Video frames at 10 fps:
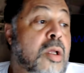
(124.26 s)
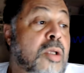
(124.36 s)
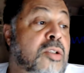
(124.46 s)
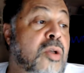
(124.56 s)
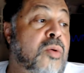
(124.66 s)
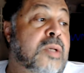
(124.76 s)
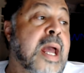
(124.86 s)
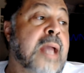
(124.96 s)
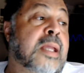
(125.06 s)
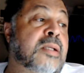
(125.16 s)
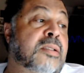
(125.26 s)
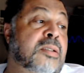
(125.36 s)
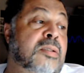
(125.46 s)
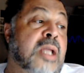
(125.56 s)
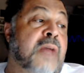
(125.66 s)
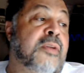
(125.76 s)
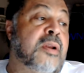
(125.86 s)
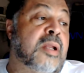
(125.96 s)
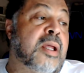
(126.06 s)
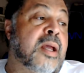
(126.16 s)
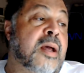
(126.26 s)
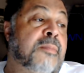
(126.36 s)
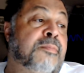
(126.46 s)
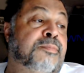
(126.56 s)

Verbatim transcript: So Dak is definitely, um,